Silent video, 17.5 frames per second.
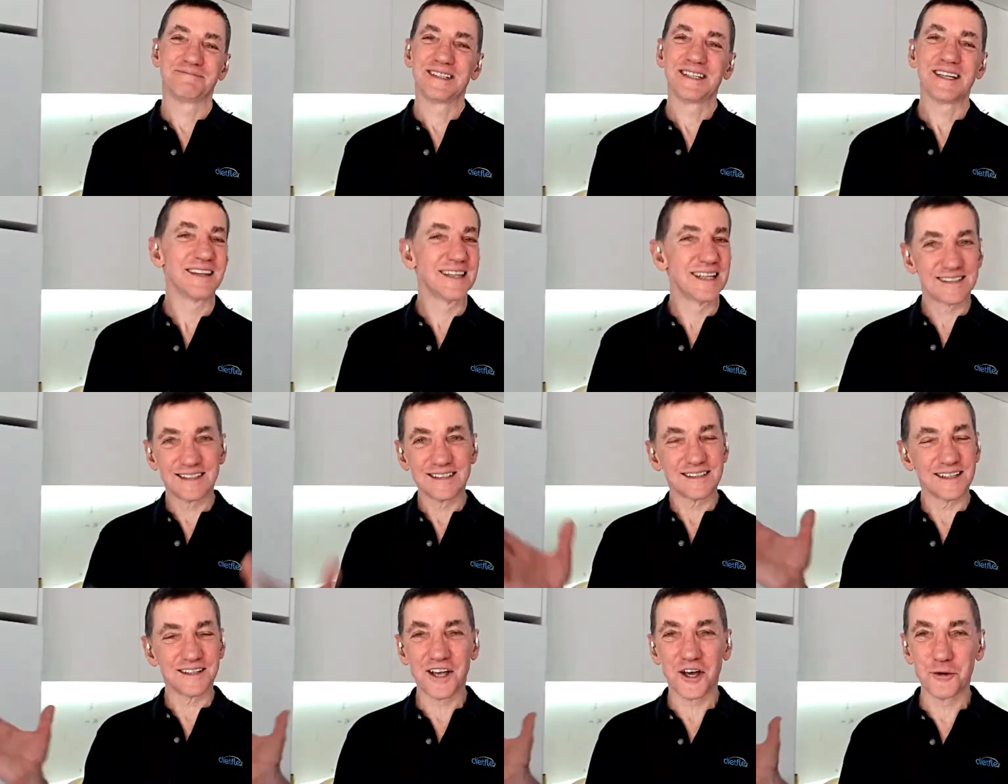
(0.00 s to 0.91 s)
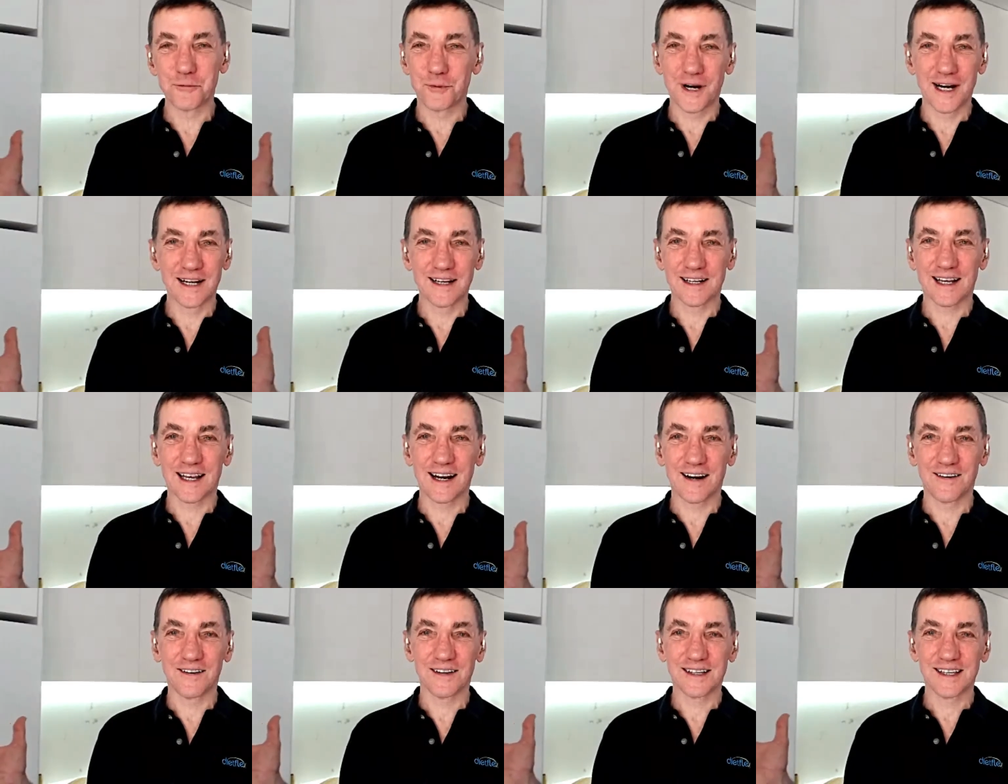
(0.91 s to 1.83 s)
this is a no-brainer,
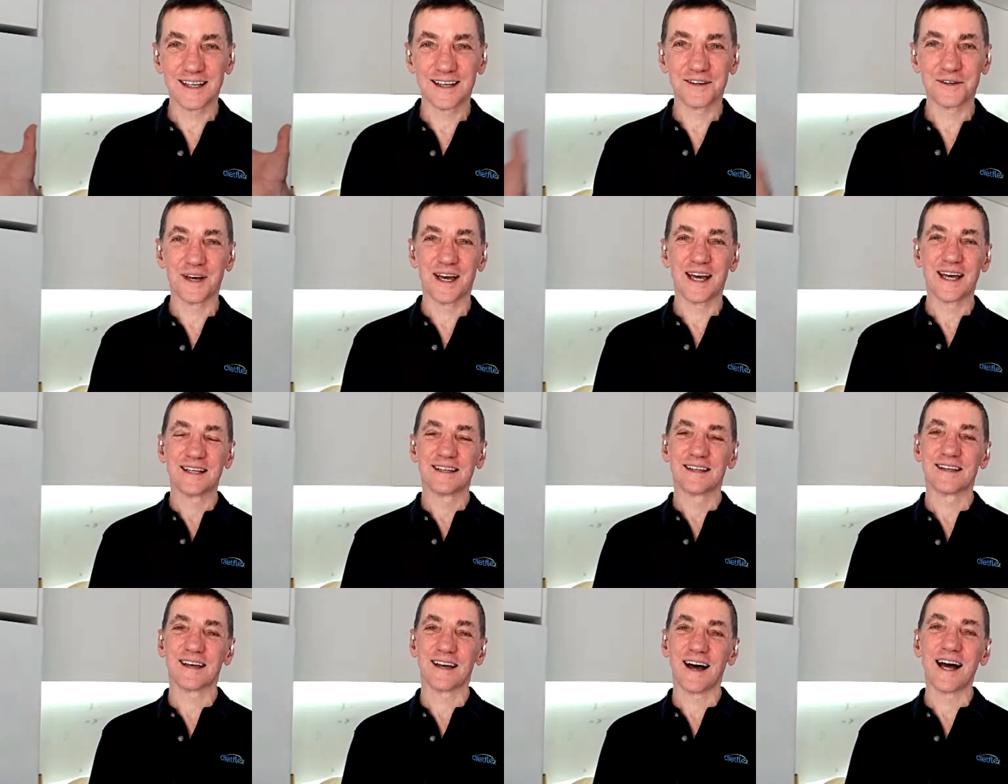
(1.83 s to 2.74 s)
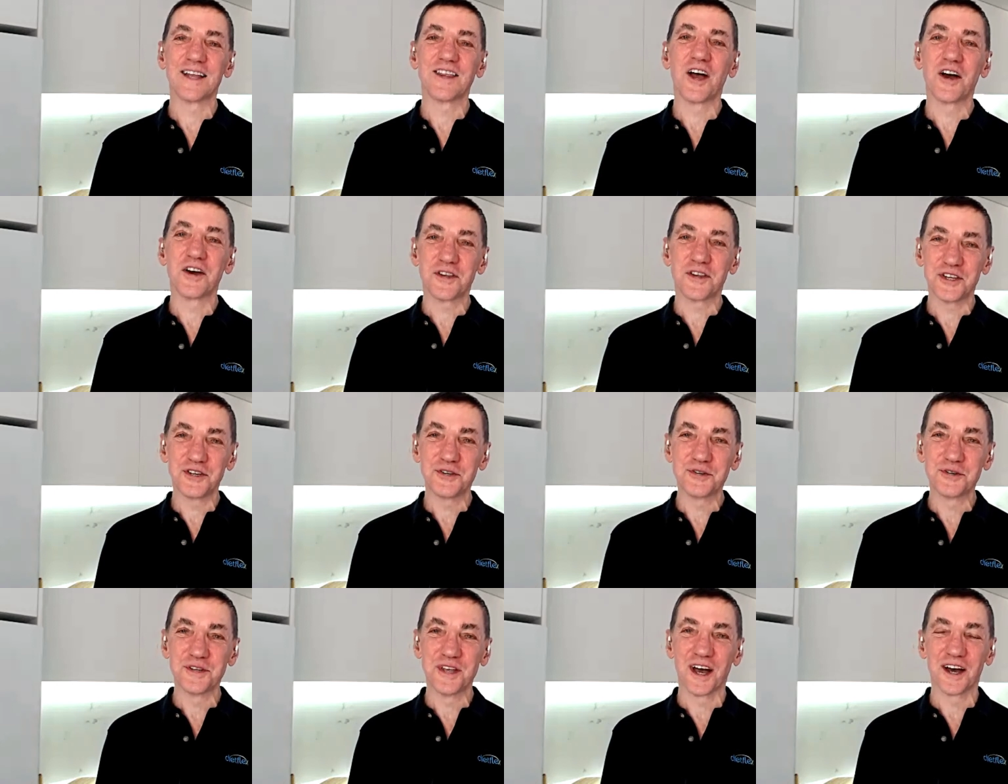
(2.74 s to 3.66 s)
Carol, and I know that
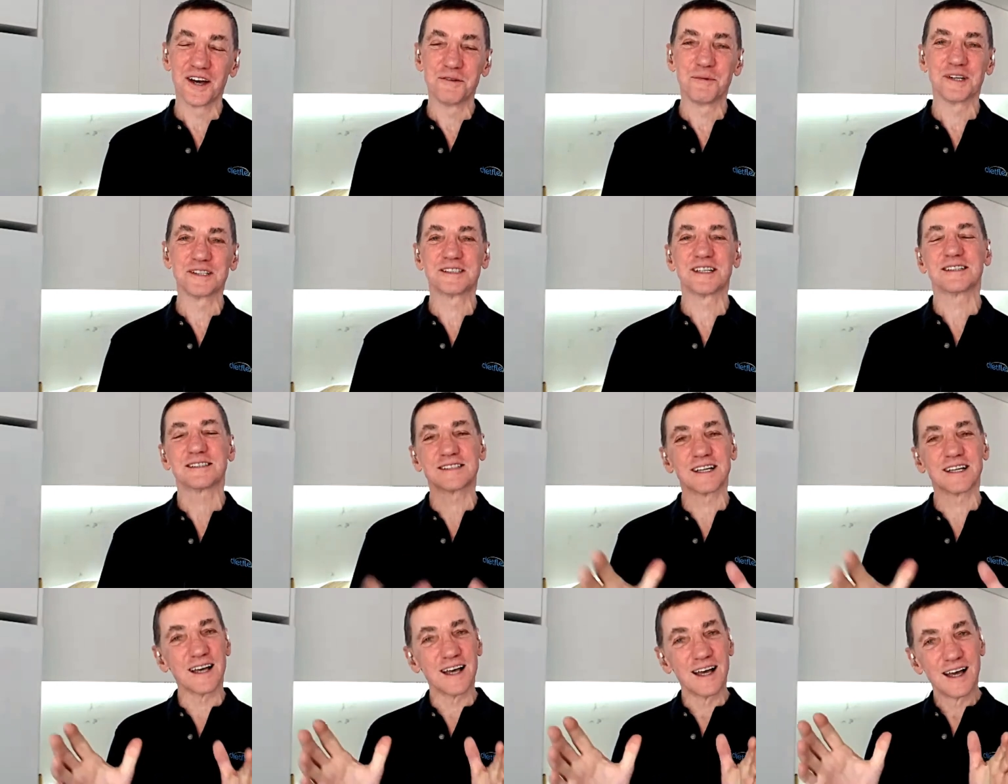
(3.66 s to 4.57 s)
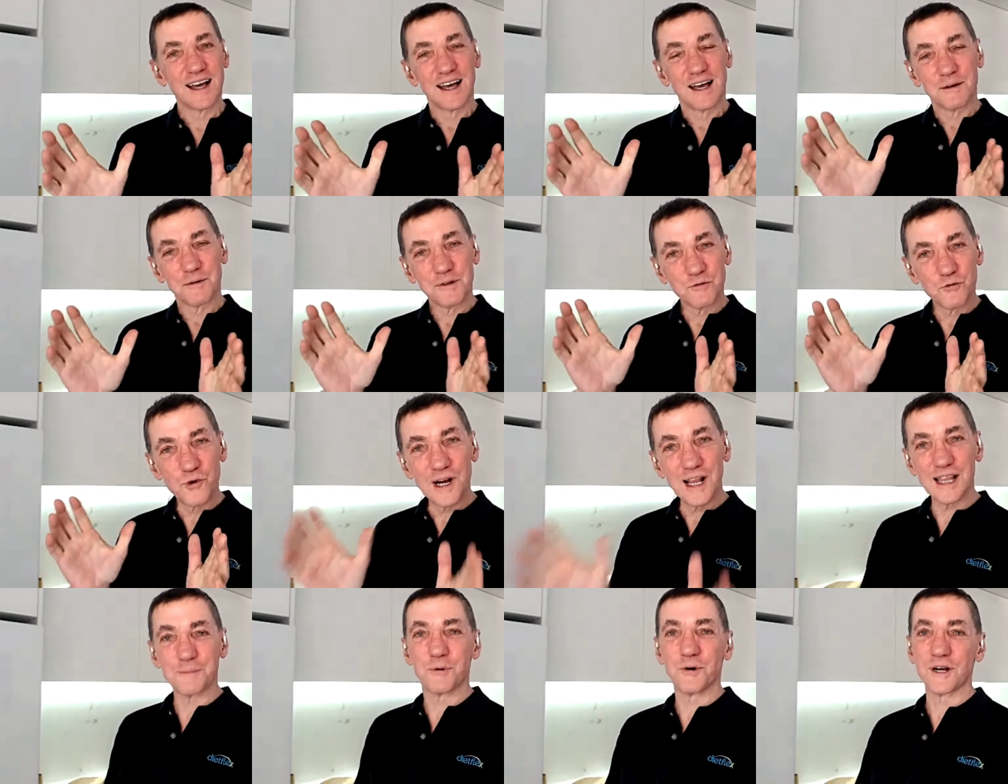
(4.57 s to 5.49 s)
you know, but just to
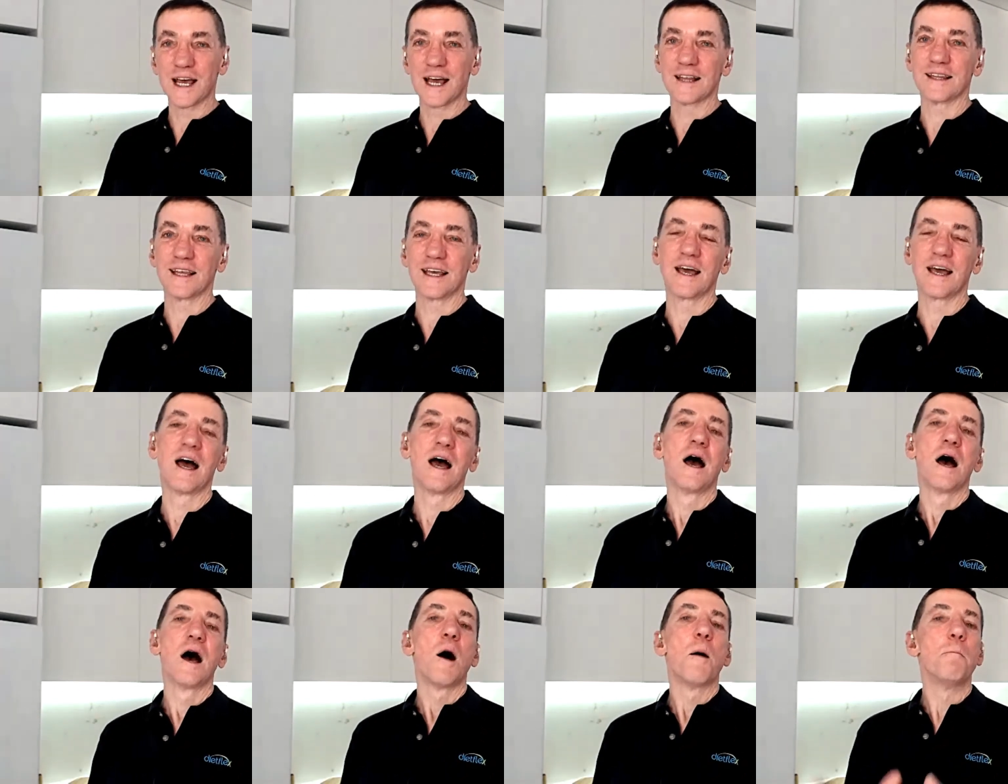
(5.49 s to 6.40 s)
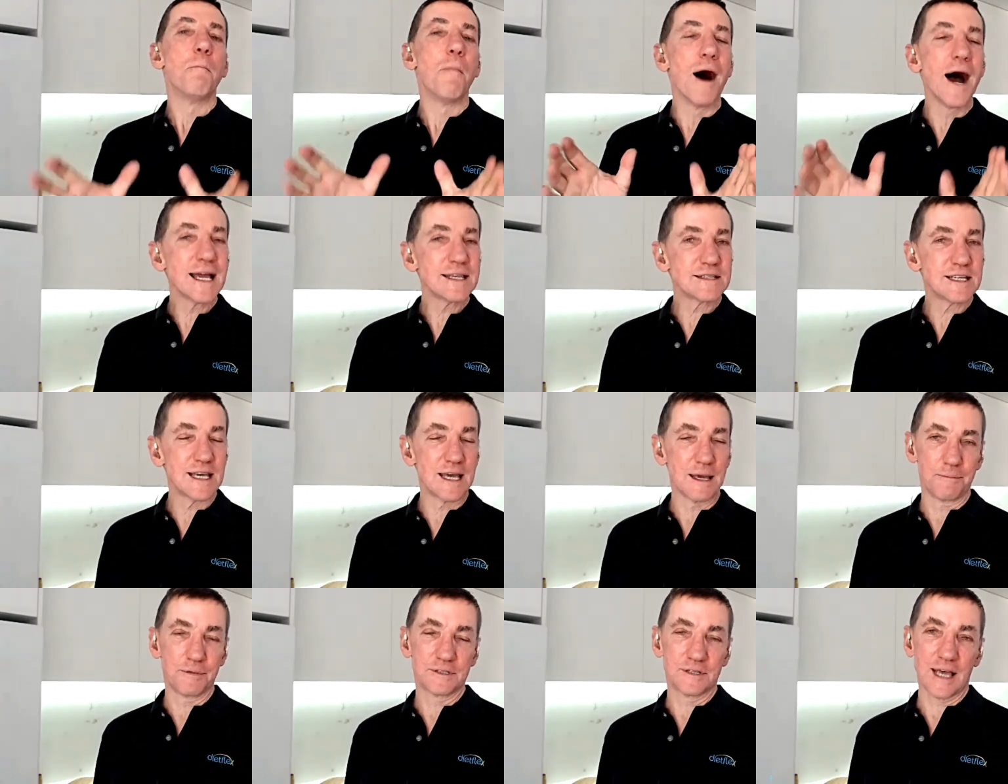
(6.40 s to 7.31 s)
really put out there, my
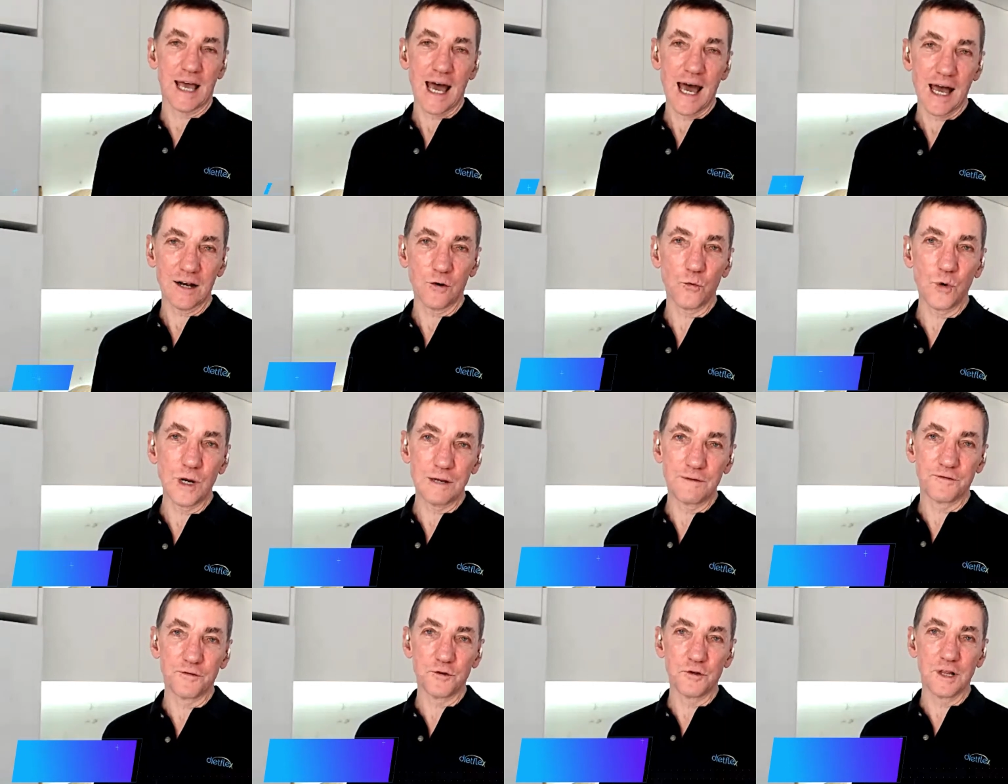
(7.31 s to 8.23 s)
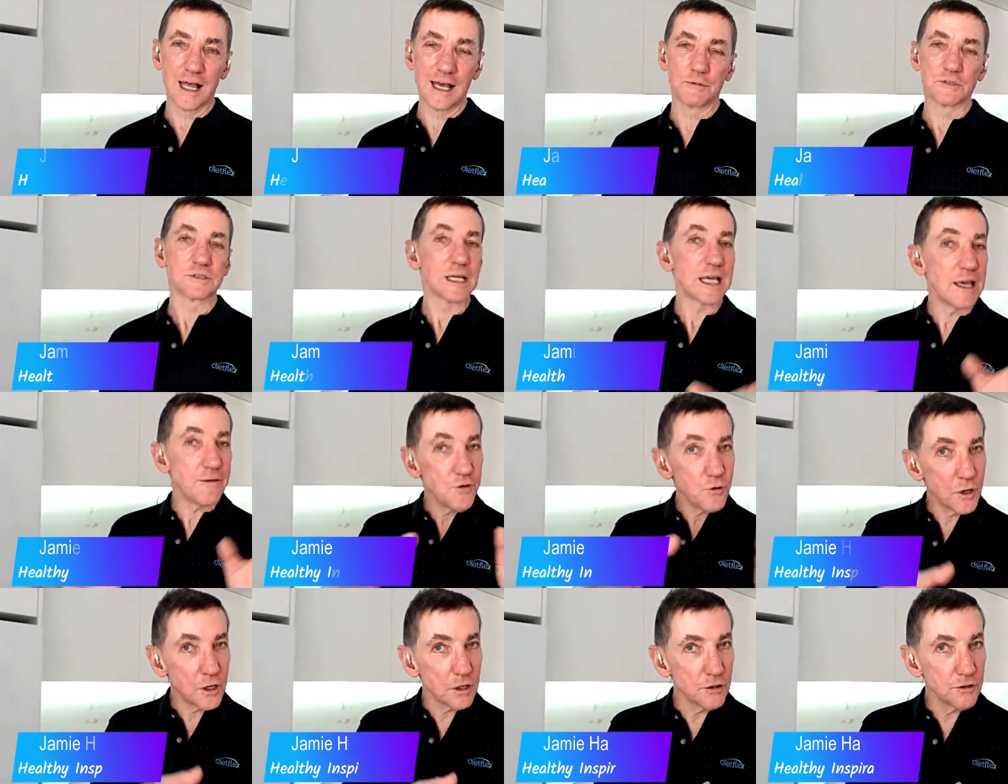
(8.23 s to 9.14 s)
tip to how to read food labels, if you
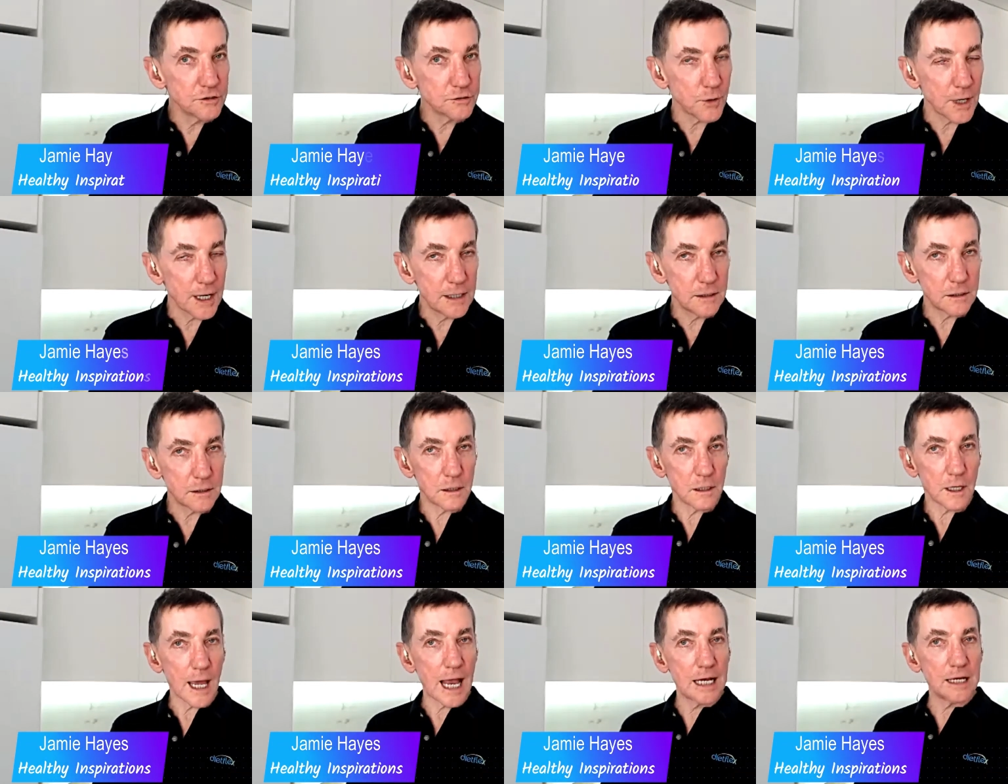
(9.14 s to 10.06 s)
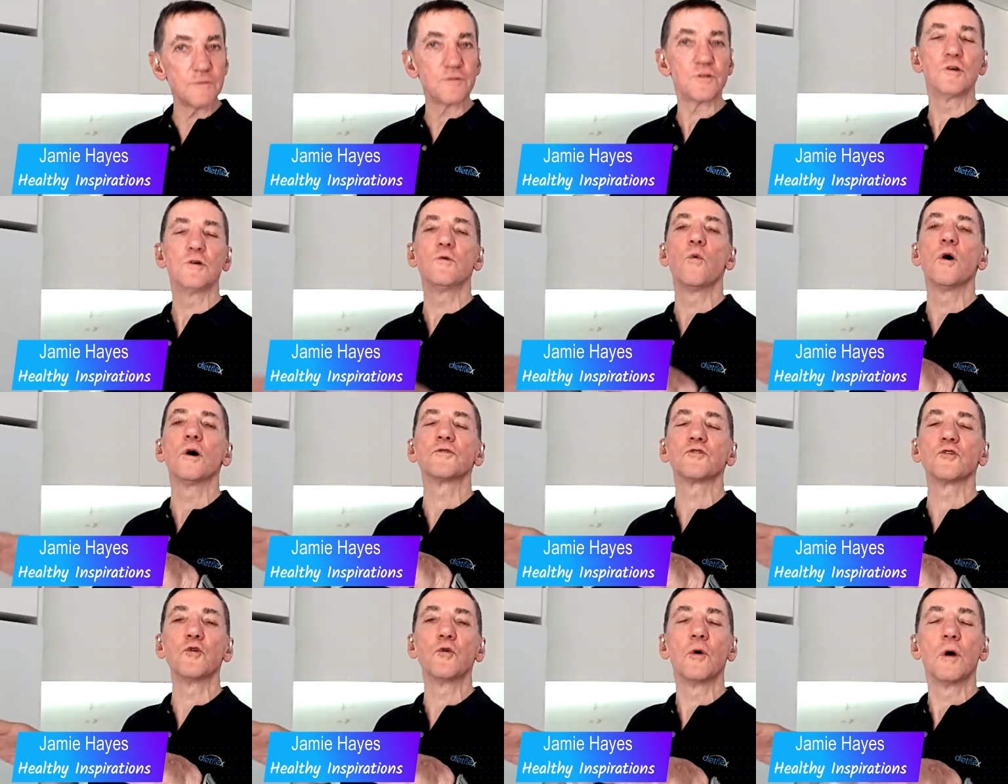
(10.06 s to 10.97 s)
want to lose weight and if you want
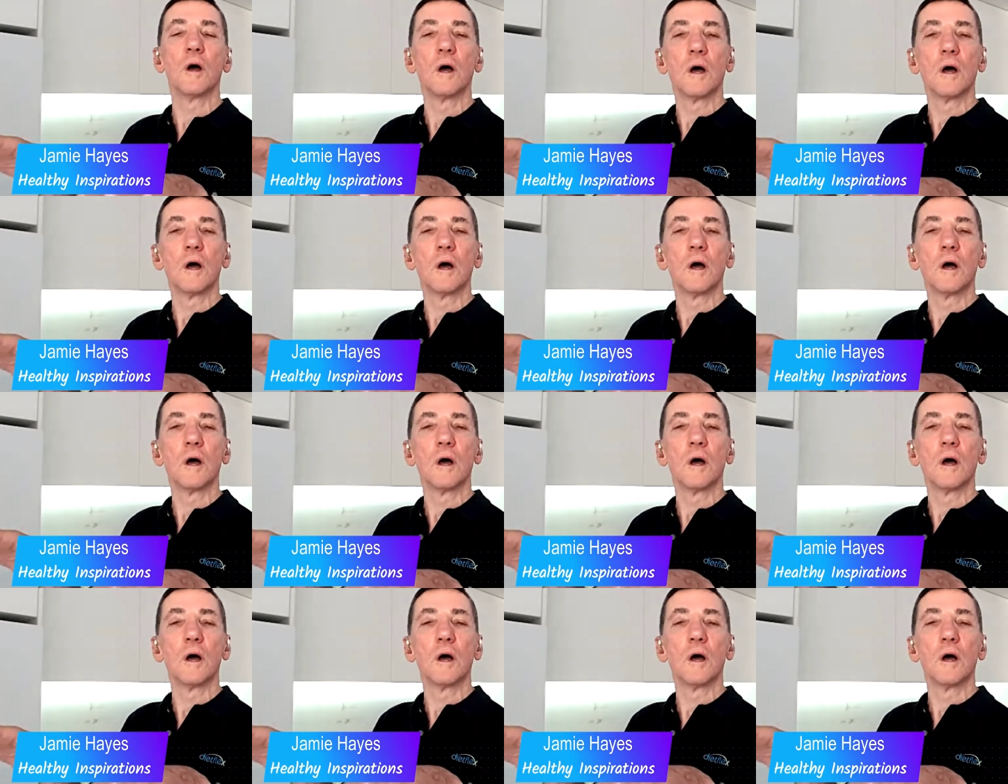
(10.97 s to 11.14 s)
to